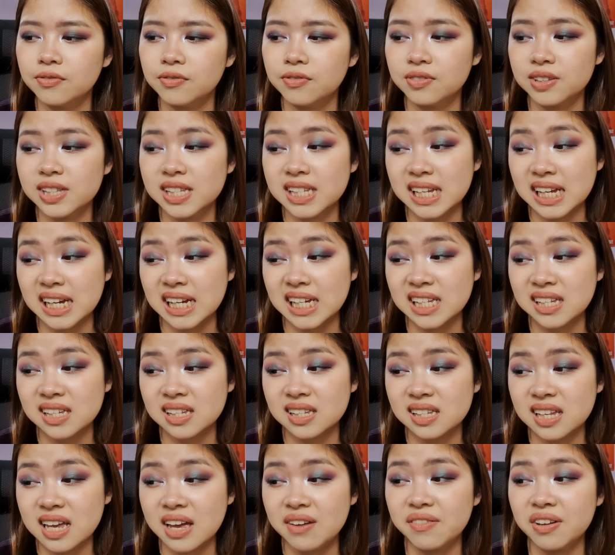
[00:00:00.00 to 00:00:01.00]
6,
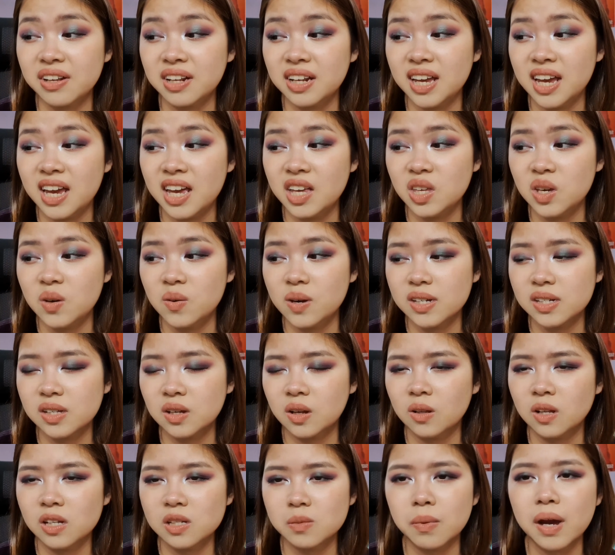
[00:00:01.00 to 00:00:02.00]
7, 8 US
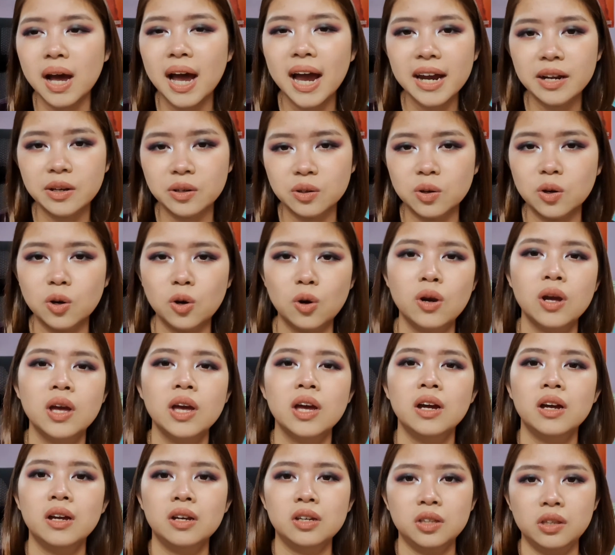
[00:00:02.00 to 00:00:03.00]
dollars. But I know
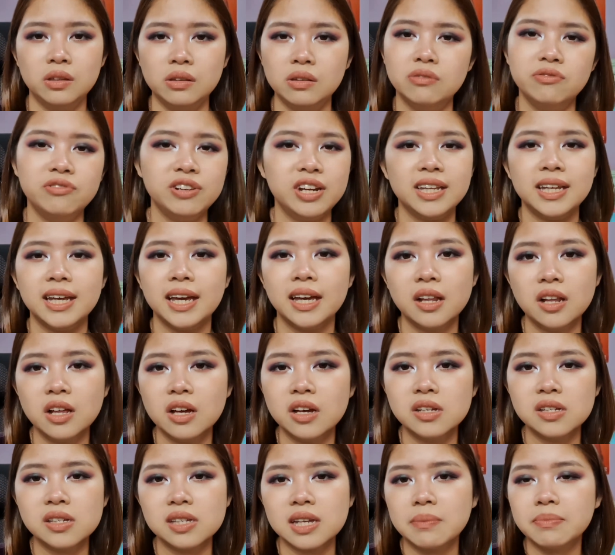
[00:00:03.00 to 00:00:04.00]

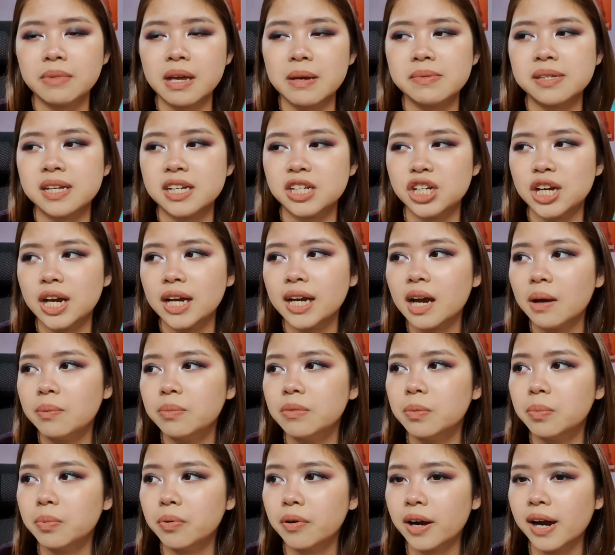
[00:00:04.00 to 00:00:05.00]
retailers sometimes they jack up
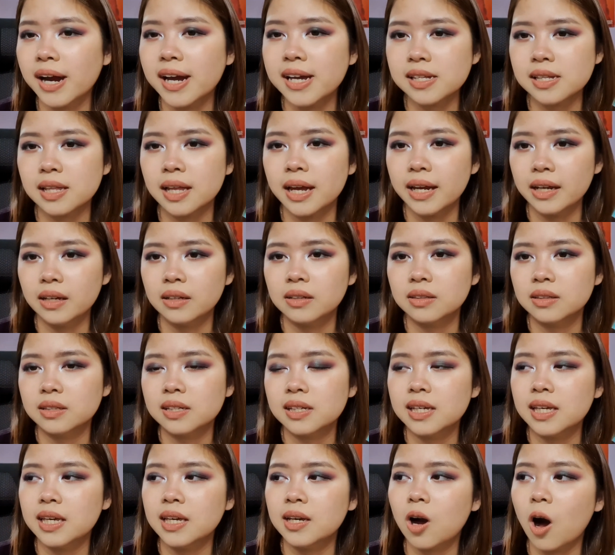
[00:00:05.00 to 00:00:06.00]
the price, like
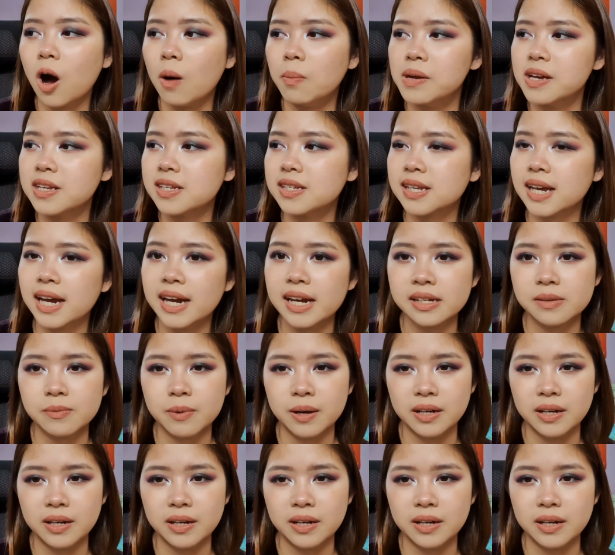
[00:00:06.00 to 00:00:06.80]
e-commerce sites when